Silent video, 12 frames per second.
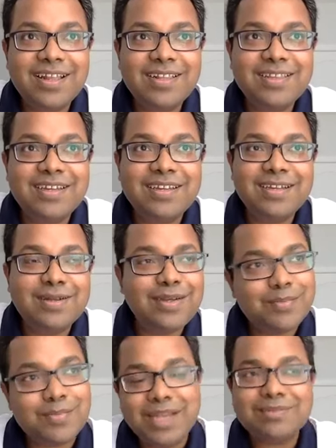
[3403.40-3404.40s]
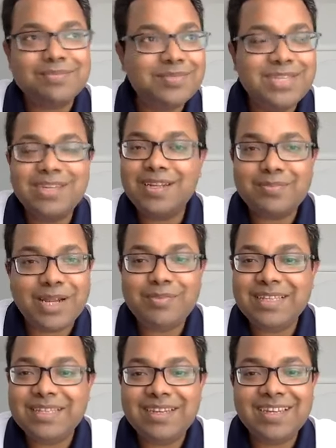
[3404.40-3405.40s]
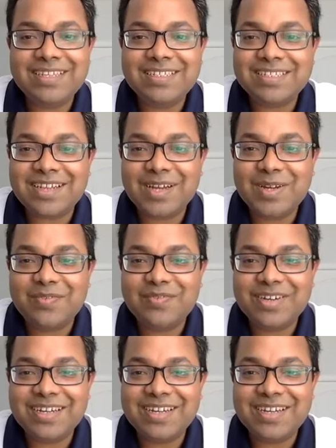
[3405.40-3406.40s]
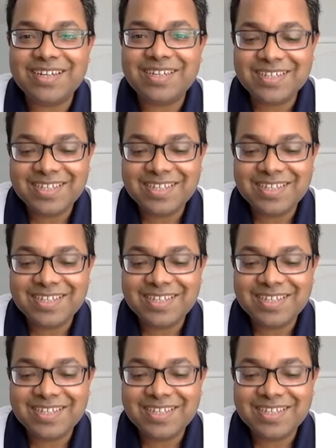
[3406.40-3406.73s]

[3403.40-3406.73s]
the it might be the least kind of